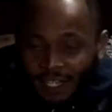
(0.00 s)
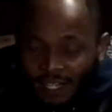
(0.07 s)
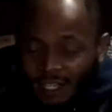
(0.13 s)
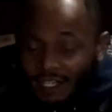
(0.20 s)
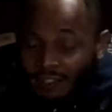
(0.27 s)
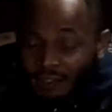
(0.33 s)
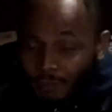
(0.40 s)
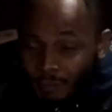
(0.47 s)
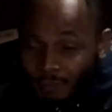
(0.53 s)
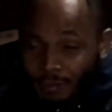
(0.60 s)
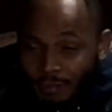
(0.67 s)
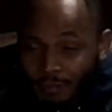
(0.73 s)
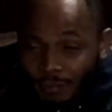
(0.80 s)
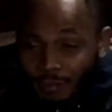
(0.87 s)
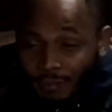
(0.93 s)

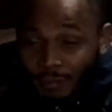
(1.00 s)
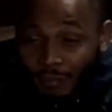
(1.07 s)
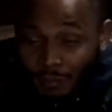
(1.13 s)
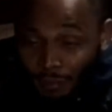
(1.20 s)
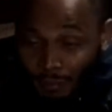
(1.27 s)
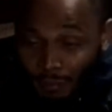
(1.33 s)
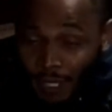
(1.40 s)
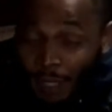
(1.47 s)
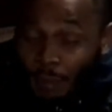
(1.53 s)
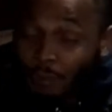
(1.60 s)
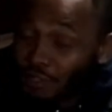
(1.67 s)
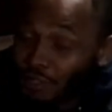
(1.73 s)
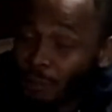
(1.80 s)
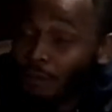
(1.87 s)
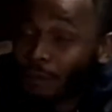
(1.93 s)
he
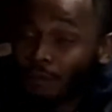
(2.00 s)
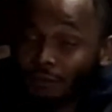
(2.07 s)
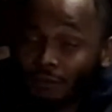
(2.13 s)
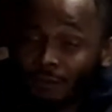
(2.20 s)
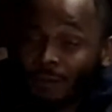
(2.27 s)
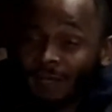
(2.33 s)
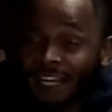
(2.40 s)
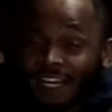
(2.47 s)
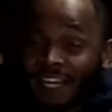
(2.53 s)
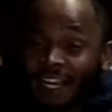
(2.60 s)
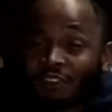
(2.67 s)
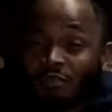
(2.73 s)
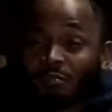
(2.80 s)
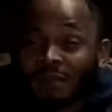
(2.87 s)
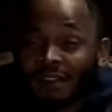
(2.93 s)
was supposed to be the
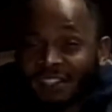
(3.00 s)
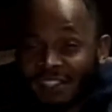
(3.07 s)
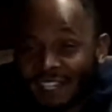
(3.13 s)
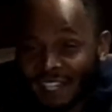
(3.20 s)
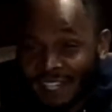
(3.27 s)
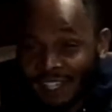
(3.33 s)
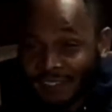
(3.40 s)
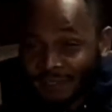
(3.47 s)
next president.